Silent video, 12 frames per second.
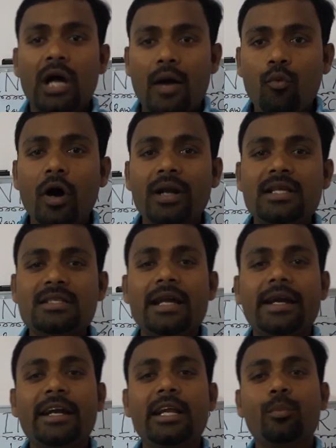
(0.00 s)
avoid these
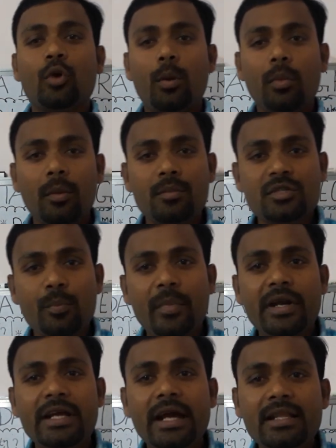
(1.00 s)
data integrity problems,
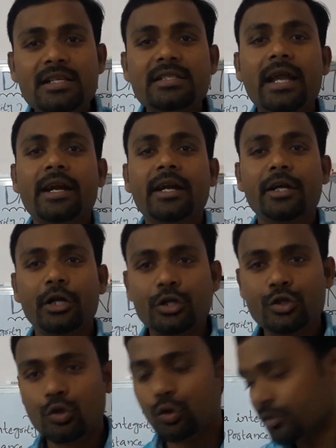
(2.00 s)
mitigate these data integrity
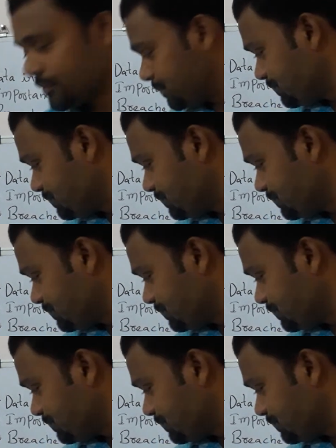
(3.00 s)
issues?